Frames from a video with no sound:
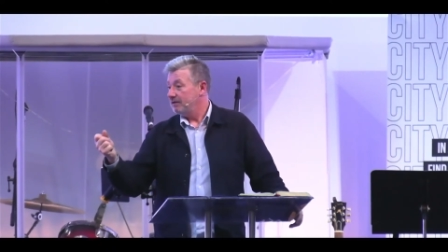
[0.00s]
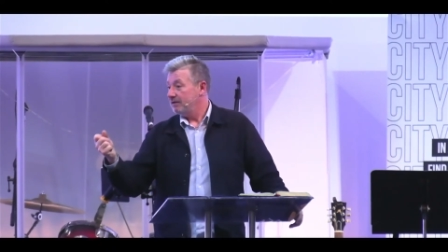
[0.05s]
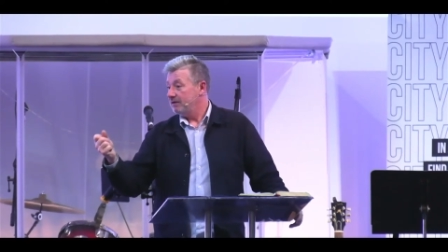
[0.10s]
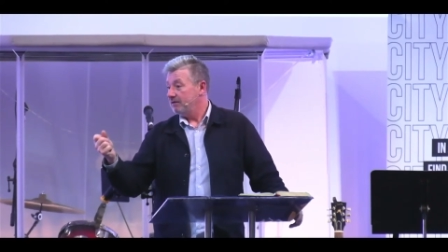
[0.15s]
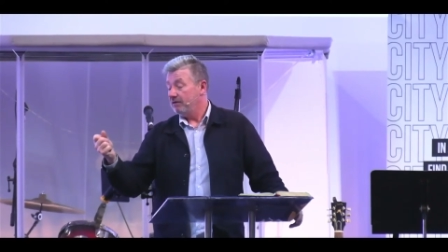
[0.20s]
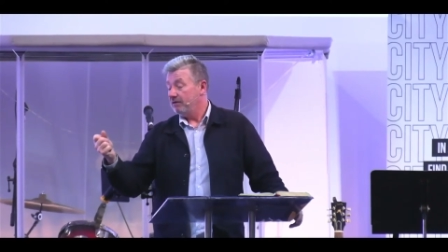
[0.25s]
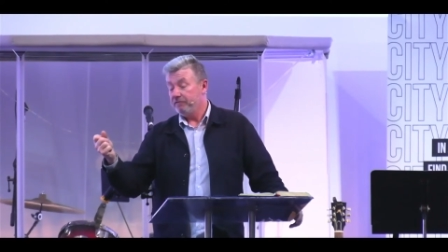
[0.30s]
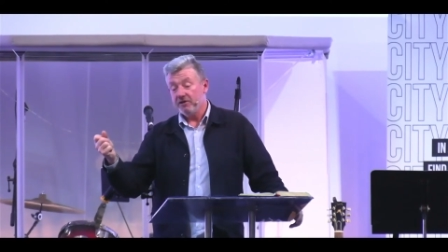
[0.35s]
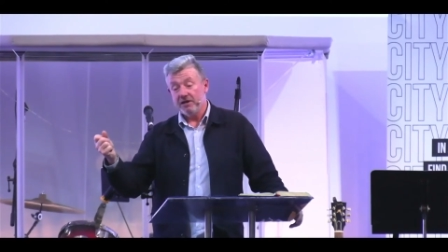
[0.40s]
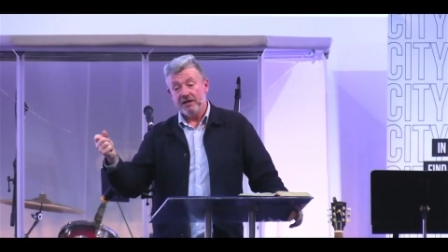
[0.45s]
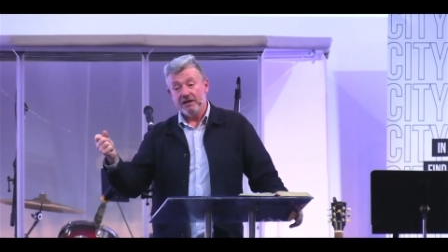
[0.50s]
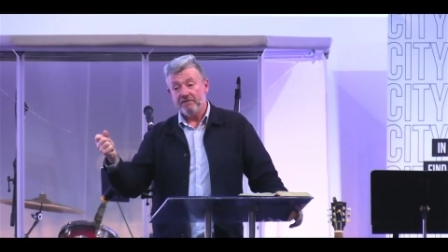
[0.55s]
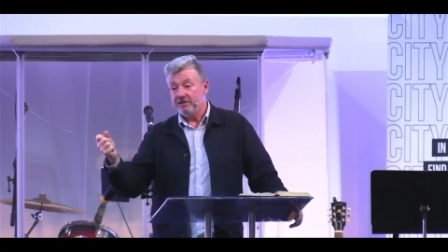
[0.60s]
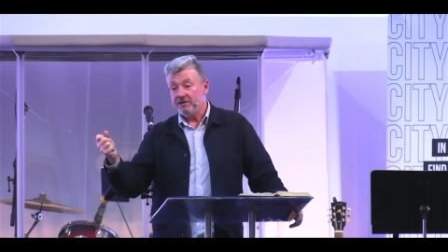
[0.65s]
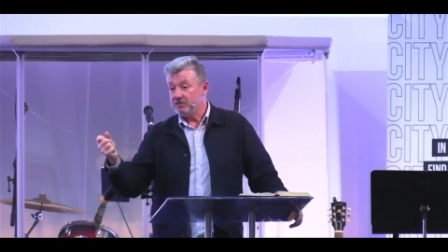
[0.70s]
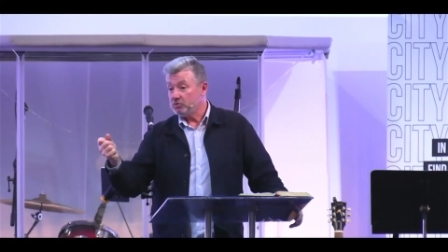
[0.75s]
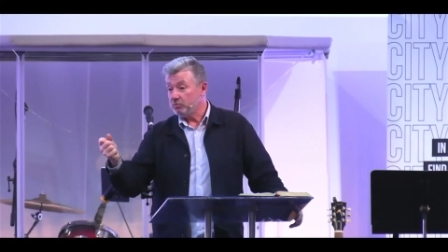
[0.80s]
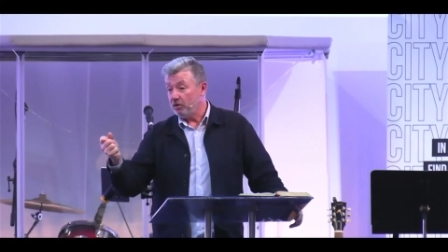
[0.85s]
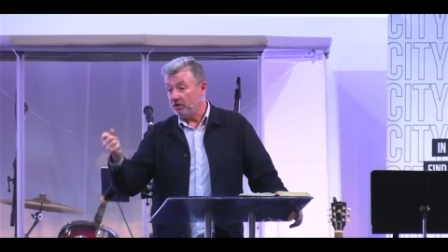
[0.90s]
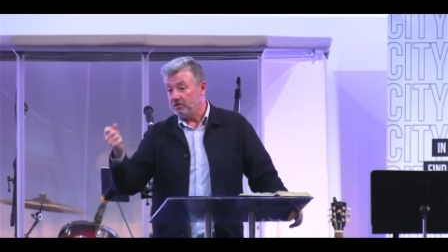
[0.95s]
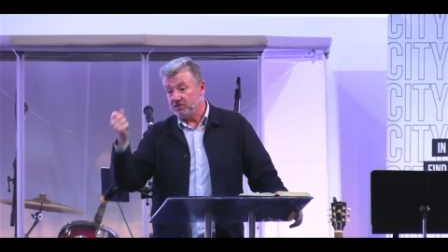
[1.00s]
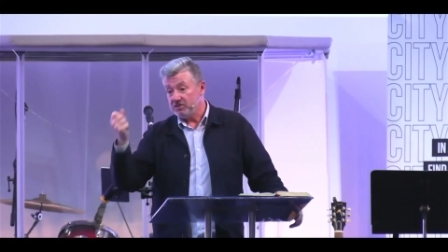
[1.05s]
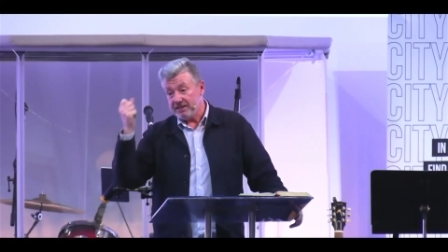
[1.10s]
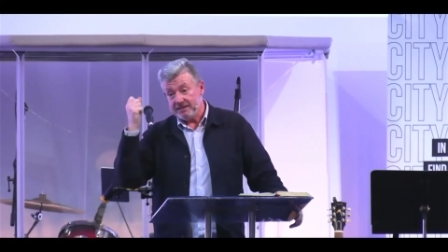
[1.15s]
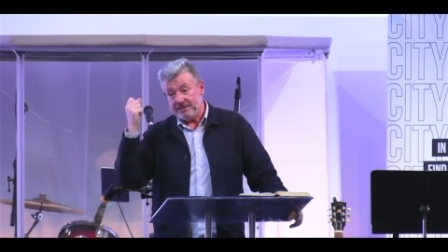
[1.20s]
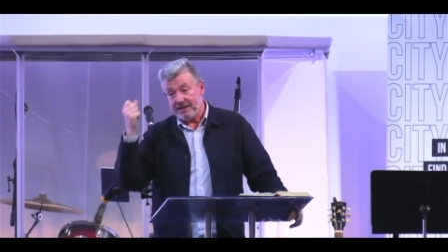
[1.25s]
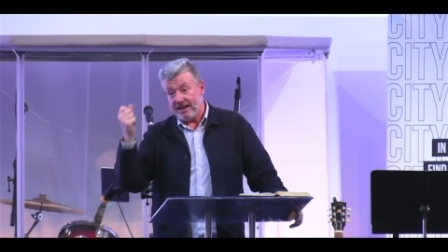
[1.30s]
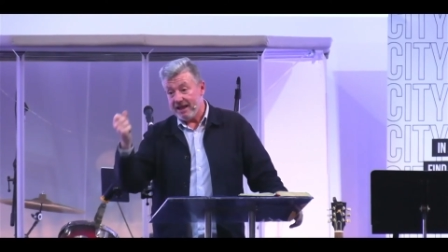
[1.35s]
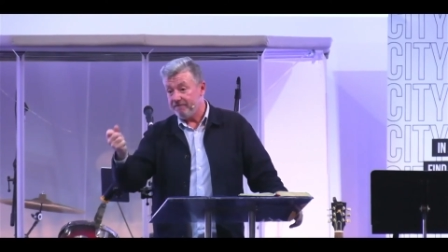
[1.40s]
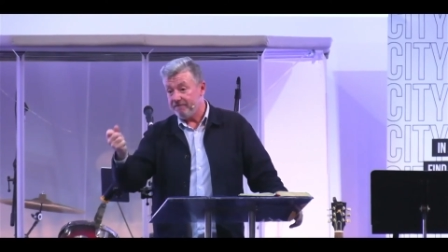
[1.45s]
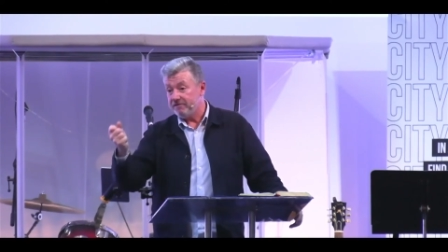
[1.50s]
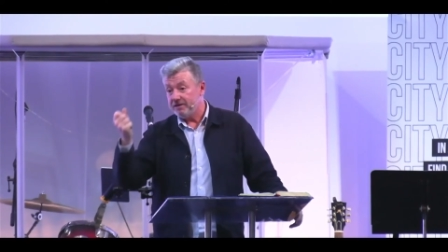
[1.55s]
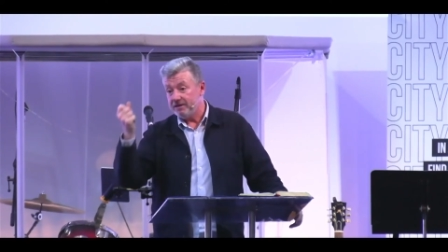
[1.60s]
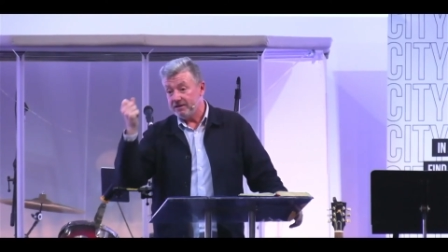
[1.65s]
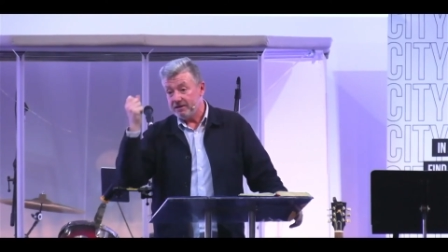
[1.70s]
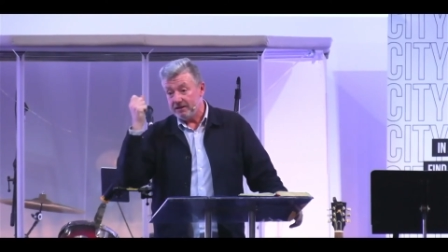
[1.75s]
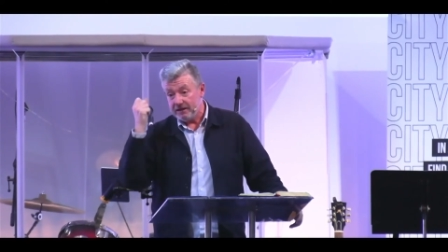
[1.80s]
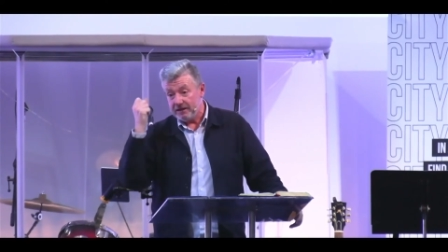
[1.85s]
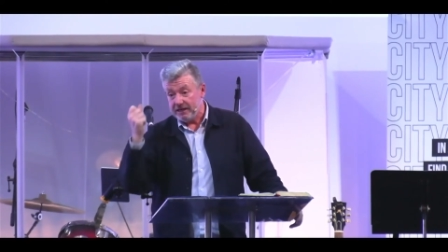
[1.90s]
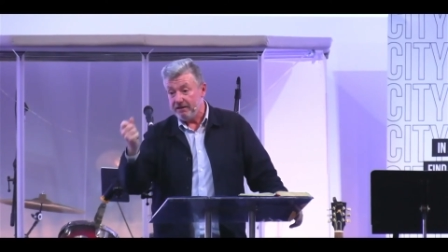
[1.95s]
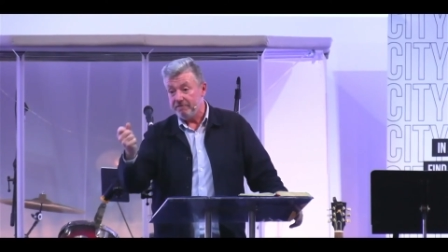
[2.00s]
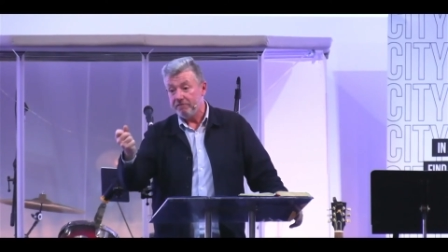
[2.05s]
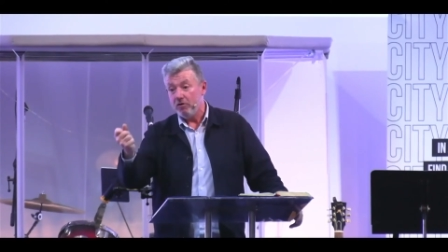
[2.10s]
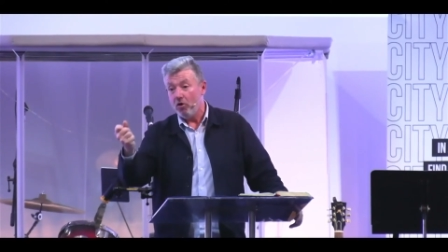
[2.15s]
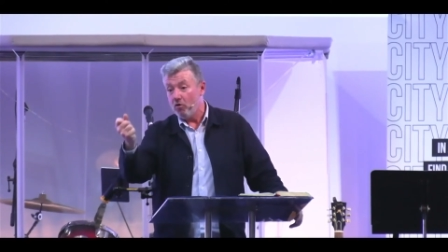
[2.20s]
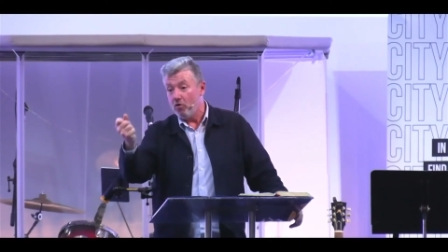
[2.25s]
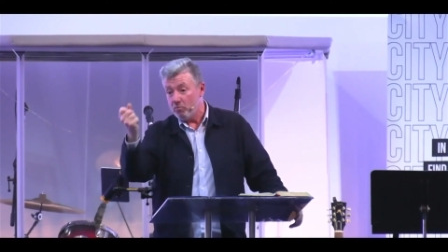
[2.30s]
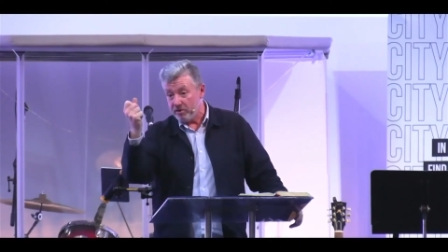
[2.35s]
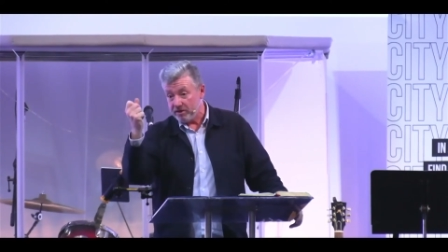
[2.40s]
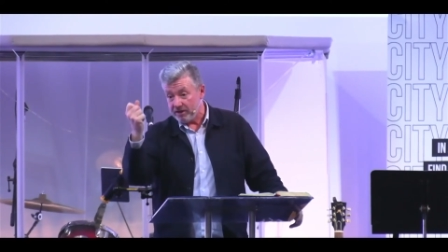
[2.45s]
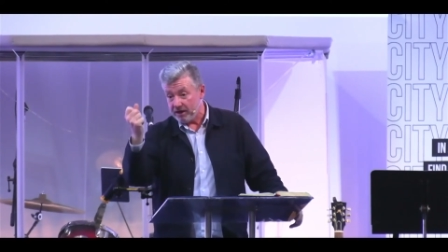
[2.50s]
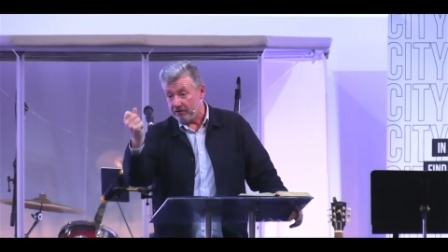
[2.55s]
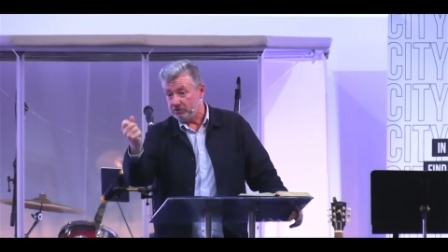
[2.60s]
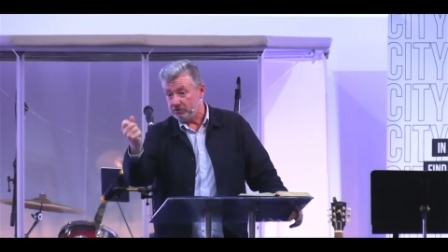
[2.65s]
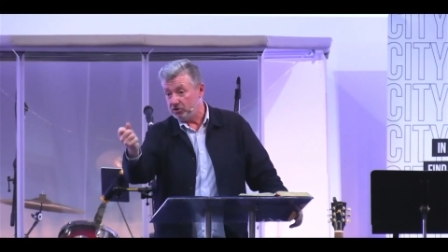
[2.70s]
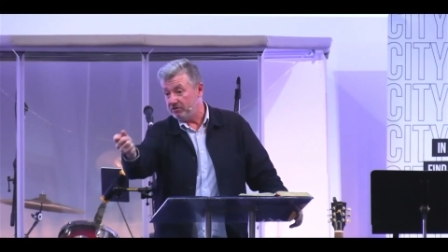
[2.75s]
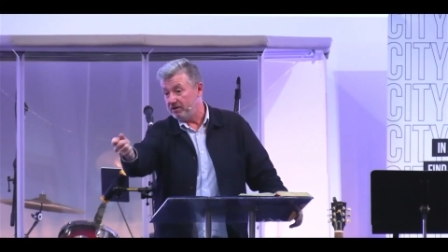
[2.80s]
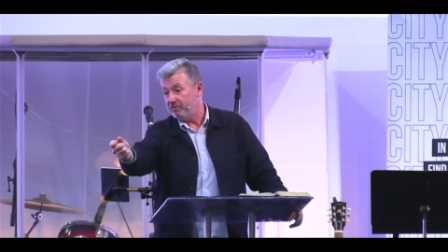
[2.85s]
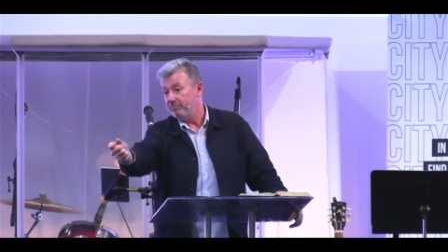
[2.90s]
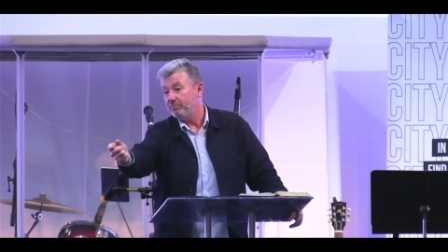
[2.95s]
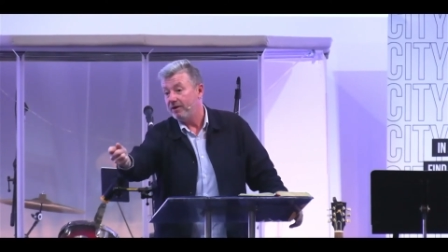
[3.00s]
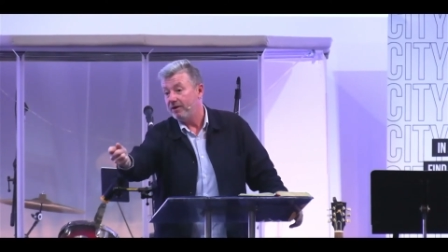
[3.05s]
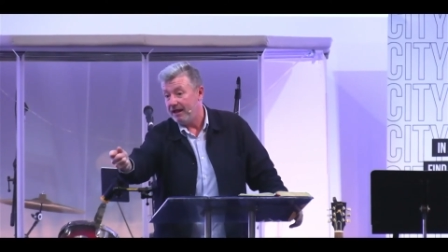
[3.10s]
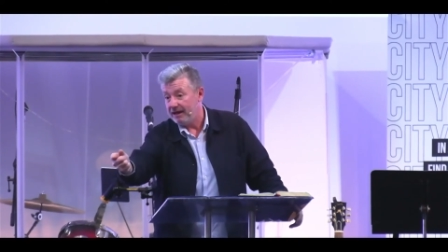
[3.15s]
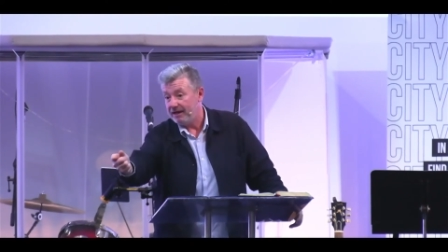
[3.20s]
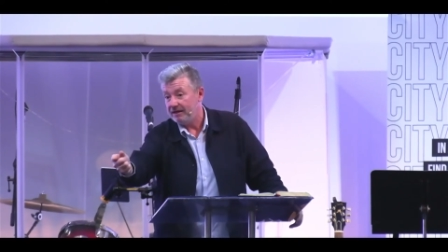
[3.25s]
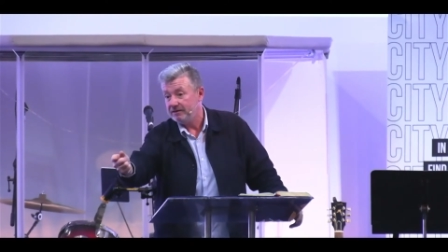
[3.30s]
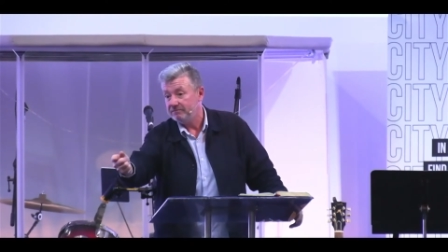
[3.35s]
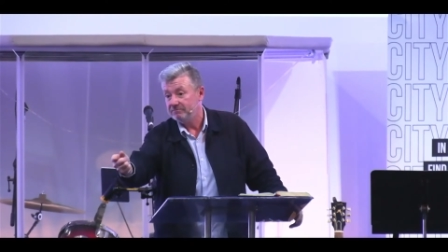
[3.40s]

If you live in Swansea, never leave home without your umbrella.